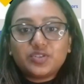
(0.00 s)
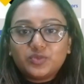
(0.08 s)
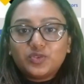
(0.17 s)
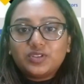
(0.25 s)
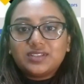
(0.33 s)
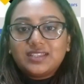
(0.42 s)

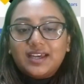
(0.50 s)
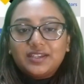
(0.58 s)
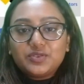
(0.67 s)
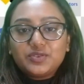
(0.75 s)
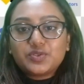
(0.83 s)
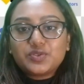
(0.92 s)
Jomol.
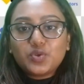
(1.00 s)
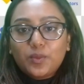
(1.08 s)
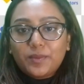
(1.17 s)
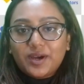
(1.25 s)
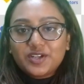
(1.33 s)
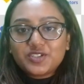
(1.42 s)
Thank you
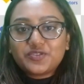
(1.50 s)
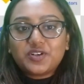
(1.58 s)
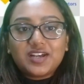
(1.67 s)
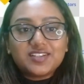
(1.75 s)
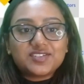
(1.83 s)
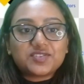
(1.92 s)
so much for
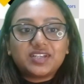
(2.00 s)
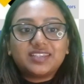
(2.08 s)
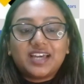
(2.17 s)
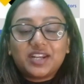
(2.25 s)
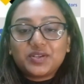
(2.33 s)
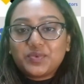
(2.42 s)
answering
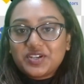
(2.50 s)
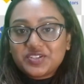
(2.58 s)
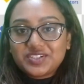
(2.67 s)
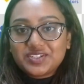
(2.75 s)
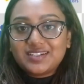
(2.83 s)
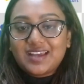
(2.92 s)
that
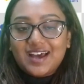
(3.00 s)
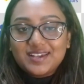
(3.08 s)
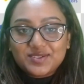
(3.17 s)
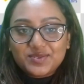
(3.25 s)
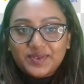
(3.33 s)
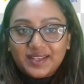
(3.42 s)
question
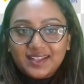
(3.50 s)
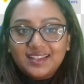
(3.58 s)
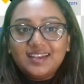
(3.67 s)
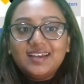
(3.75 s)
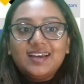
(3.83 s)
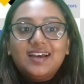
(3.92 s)
as well.
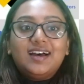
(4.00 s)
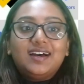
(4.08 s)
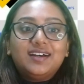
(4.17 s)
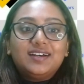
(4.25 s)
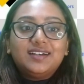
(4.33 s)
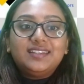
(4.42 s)

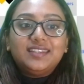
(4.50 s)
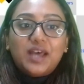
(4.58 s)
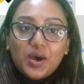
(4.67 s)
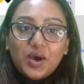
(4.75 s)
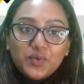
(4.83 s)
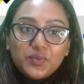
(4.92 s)

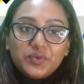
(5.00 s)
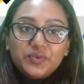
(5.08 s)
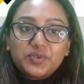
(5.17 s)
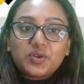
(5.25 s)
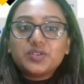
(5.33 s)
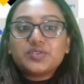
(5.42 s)
Now, we
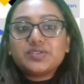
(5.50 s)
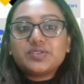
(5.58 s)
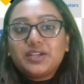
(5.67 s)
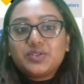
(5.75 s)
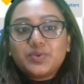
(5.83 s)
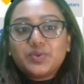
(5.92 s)
would also
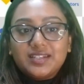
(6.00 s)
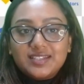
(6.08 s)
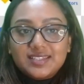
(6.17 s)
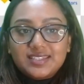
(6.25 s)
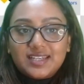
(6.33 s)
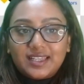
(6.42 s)
like to
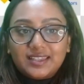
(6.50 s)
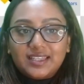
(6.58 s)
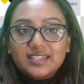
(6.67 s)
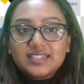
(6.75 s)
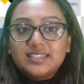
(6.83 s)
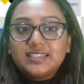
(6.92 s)
understand
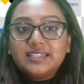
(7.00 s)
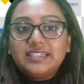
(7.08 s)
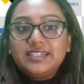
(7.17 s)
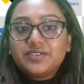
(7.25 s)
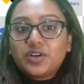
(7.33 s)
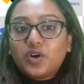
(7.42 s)
that in the
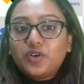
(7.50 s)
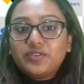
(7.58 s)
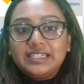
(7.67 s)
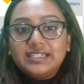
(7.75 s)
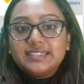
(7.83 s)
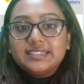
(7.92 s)
era of
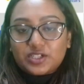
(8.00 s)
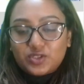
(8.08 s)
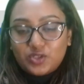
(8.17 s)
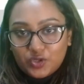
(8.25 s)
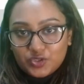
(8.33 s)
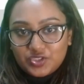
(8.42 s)
legal
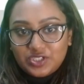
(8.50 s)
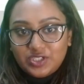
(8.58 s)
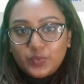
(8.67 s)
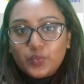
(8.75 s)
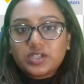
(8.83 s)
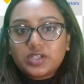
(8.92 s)

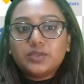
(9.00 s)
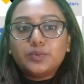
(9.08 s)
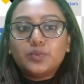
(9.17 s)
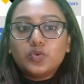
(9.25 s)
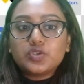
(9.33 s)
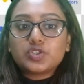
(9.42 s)
technology, what are the
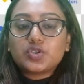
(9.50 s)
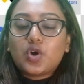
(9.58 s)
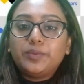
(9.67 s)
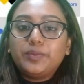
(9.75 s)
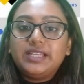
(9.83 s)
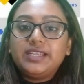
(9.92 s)
most
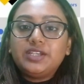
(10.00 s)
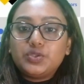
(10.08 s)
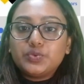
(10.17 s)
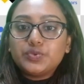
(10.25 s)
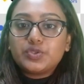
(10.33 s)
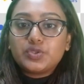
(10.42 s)
commonly
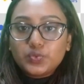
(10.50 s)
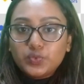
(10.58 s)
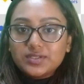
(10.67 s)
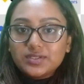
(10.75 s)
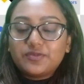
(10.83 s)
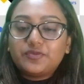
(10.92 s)
used
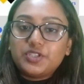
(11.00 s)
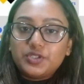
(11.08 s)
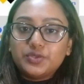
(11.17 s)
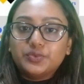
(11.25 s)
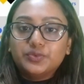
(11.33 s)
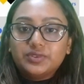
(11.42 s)
tools for
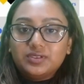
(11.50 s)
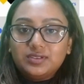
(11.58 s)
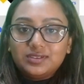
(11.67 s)
you?